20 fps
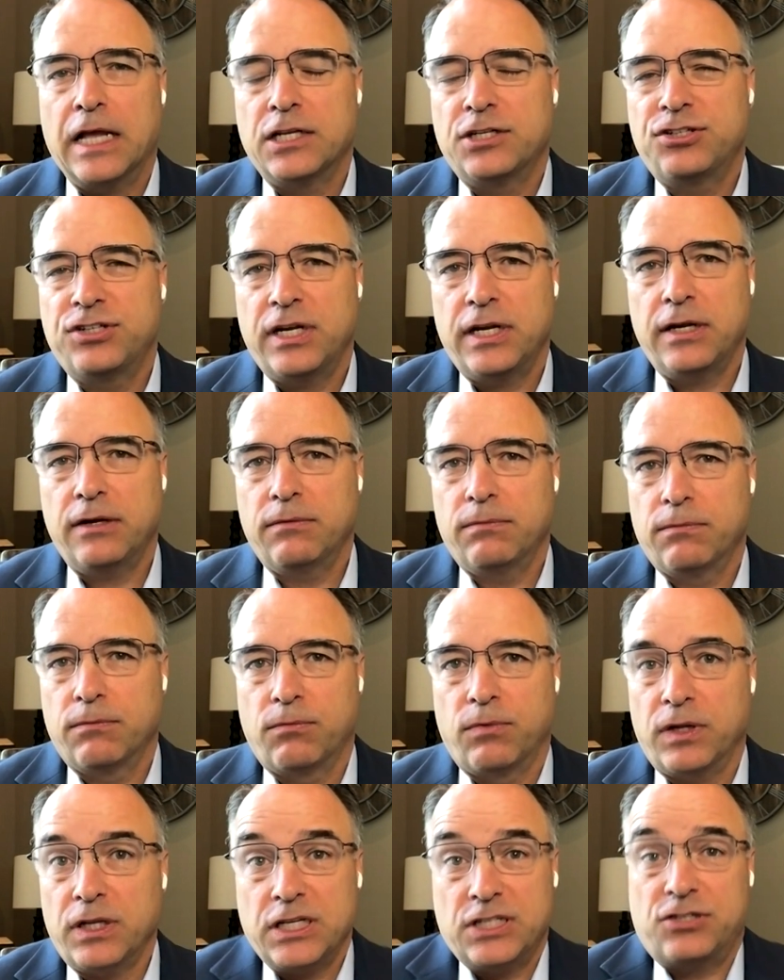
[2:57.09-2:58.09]
she
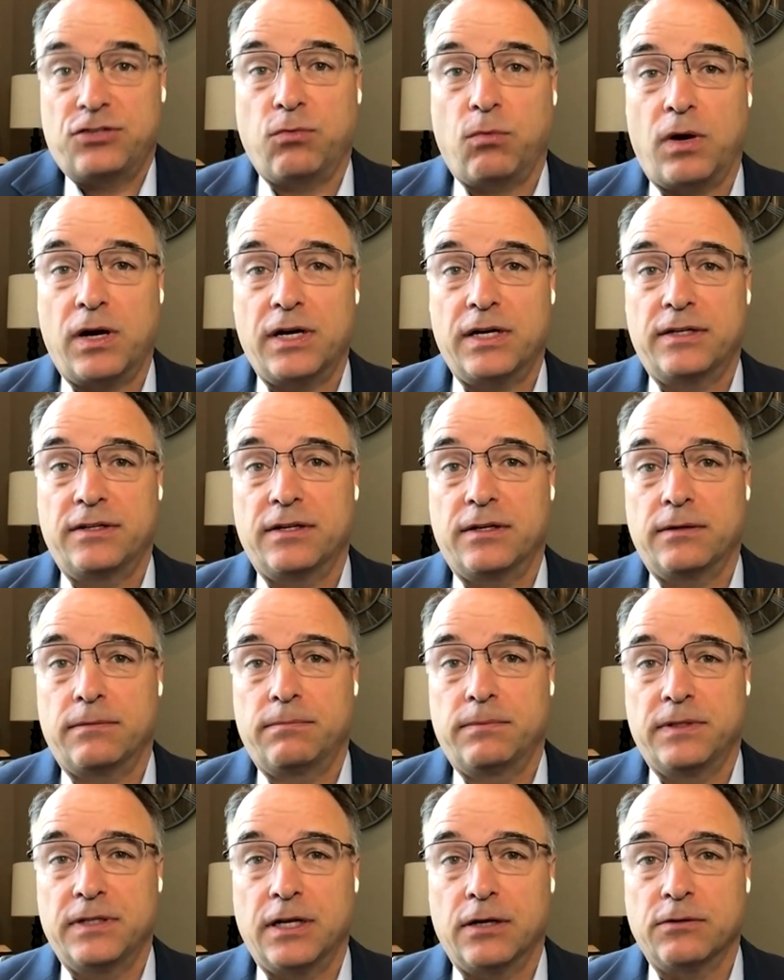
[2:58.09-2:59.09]
really just wanted
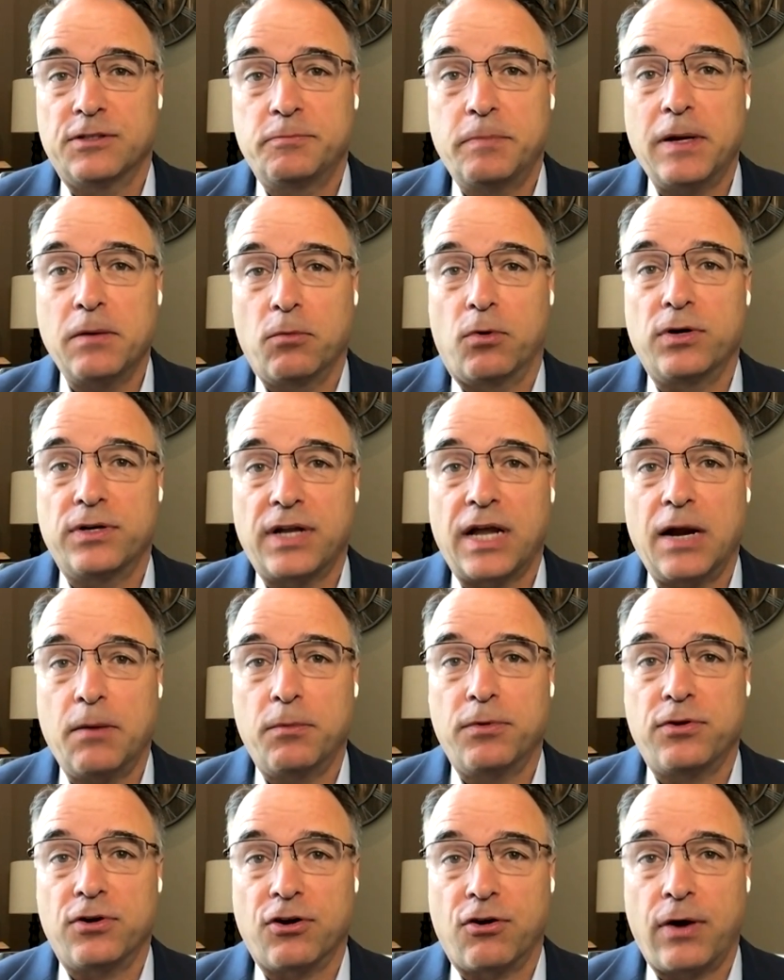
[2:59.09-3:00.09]
to spend more time
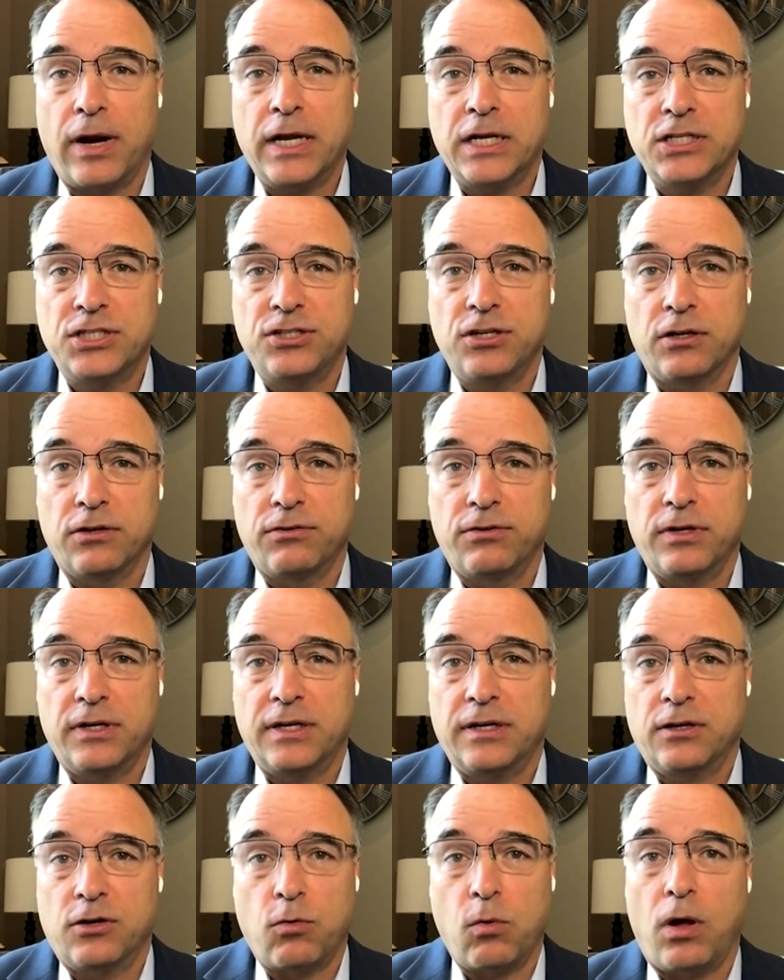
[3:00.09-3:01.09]
with her
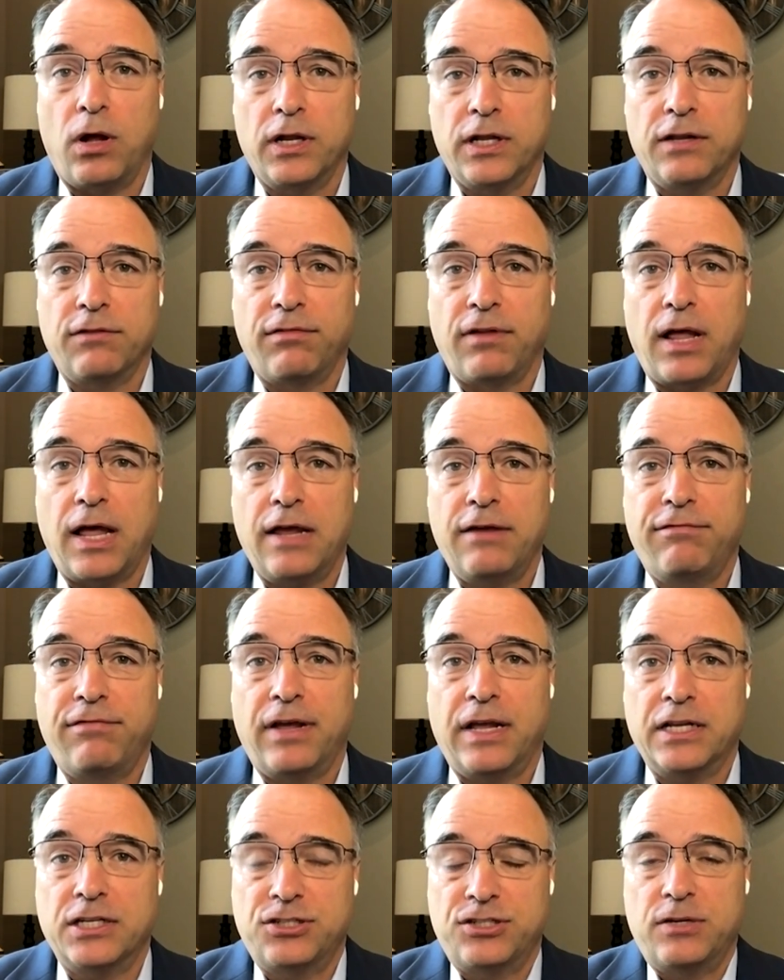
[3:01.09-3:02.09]
grandchildren, quality of life,
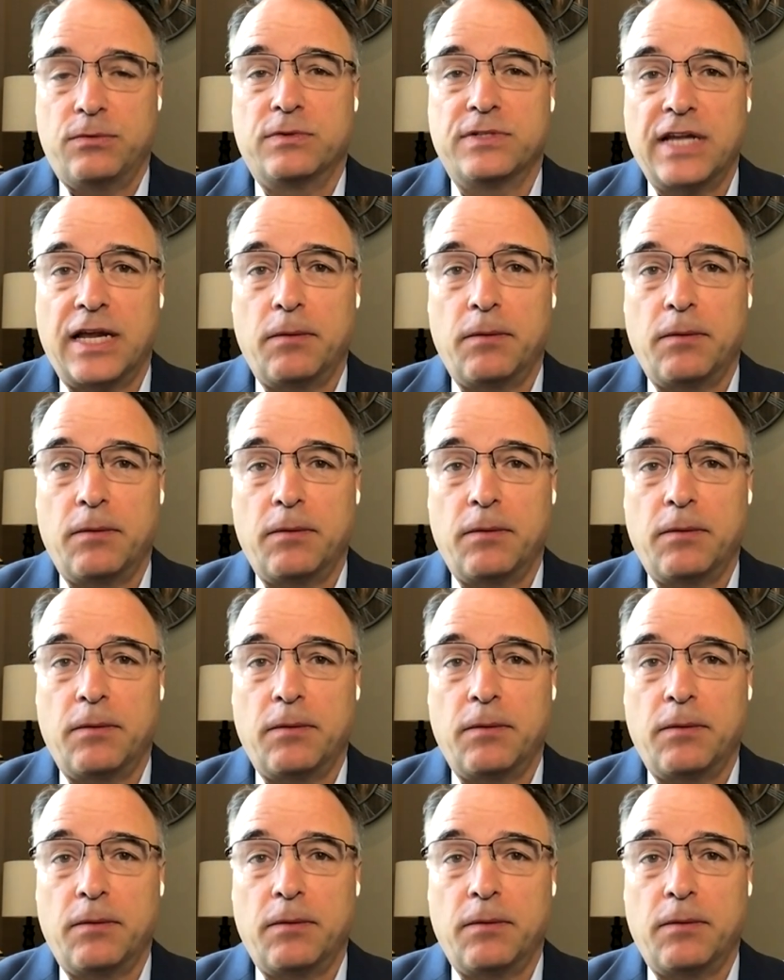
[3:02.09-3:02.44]
and she was